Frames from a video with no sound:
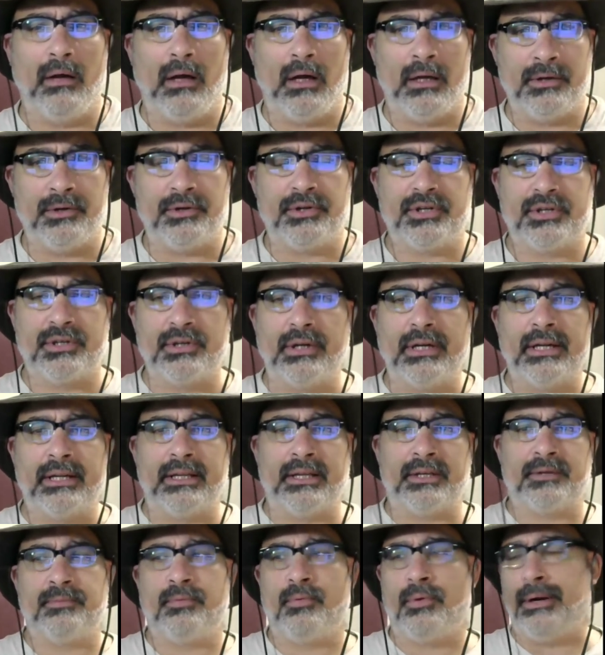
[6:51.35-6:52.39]
understood at
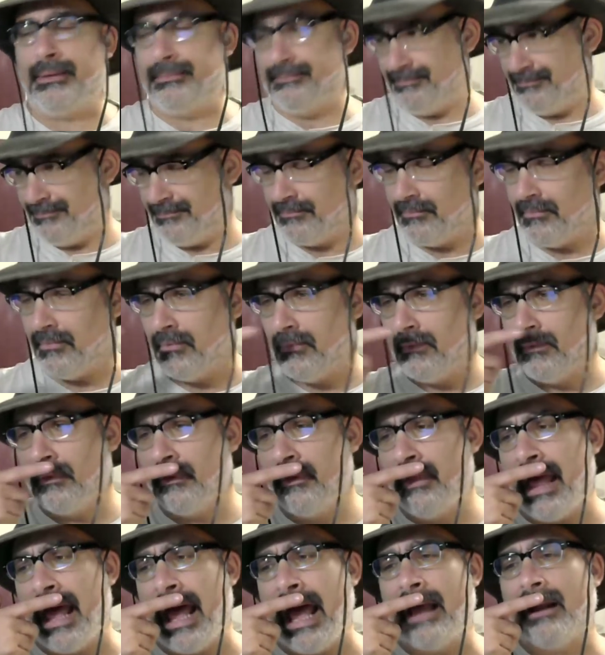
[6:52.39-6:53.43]
this point
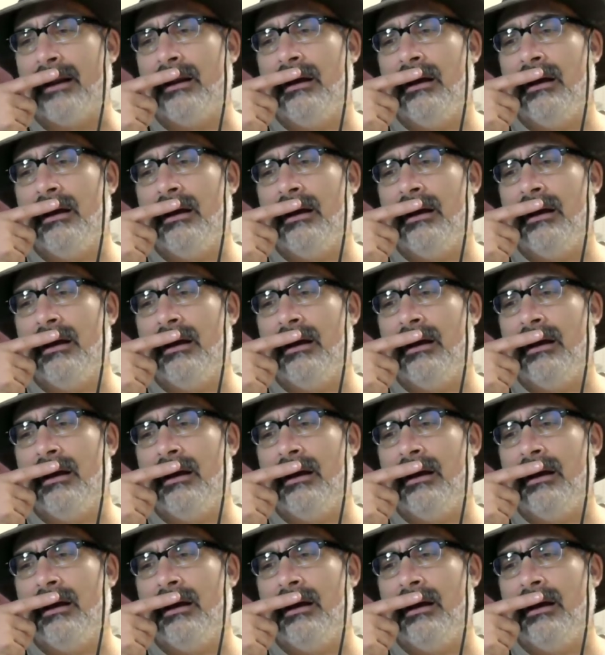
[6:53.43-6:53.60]
that